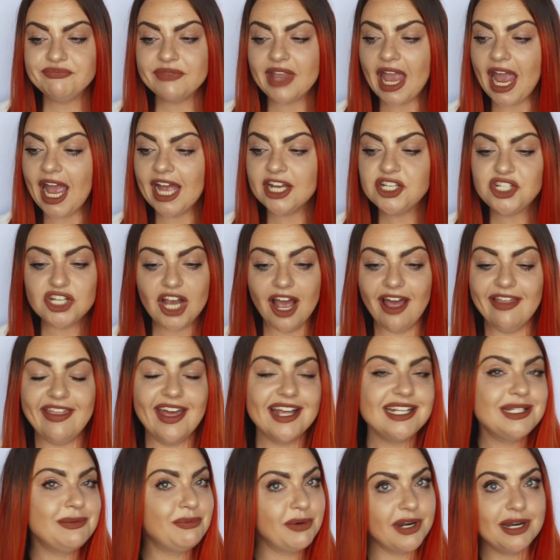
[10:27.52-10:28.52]
And yeah,
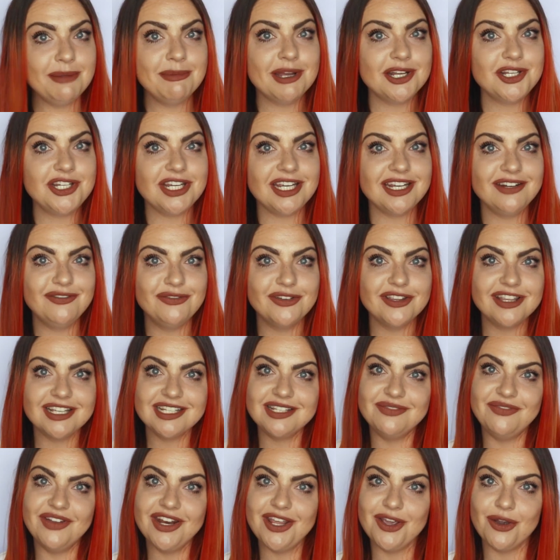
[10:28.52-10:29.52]
that's pretty much it for
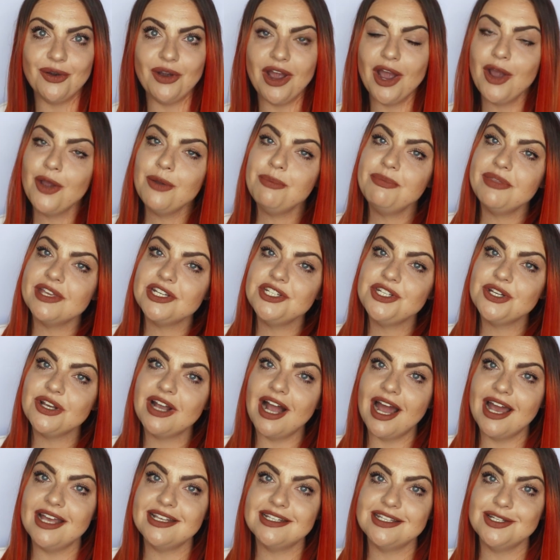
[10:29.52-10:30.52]
this video. I hope that you
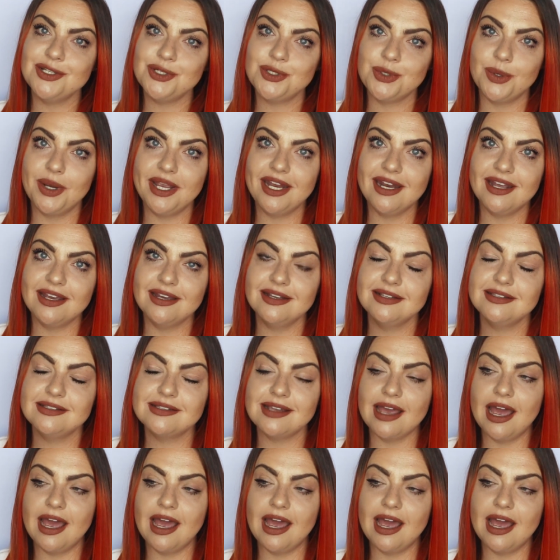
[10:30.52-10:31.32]
guys enjoyed it.